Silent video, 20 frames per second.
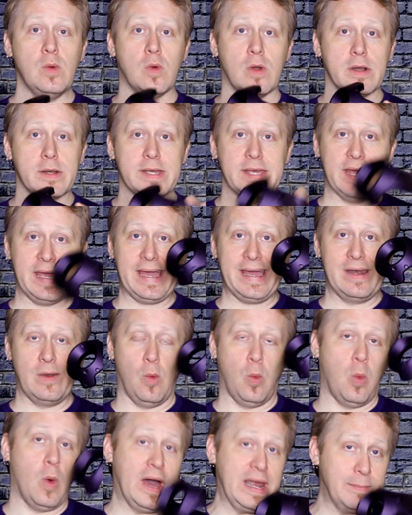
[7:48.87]
work
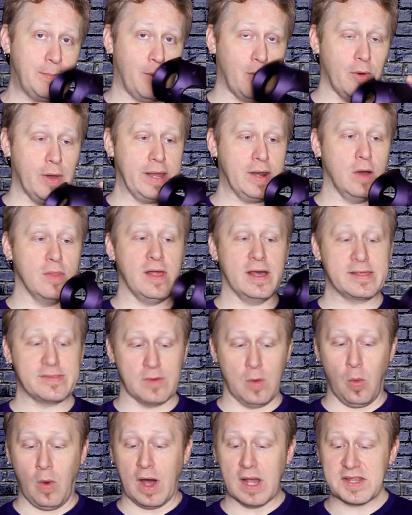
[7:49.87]
in 1.0, like
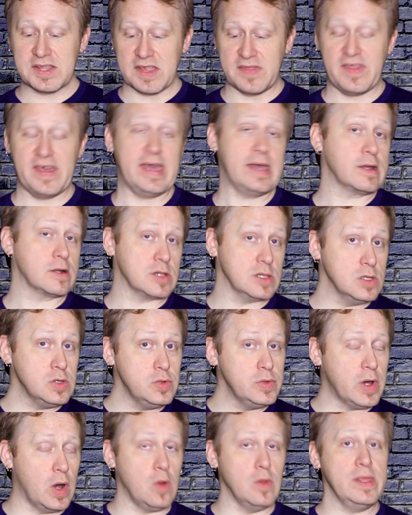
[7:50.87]
the wands that they
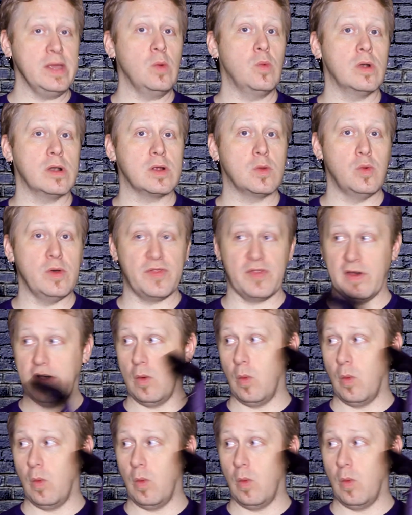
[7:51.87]
include only work with the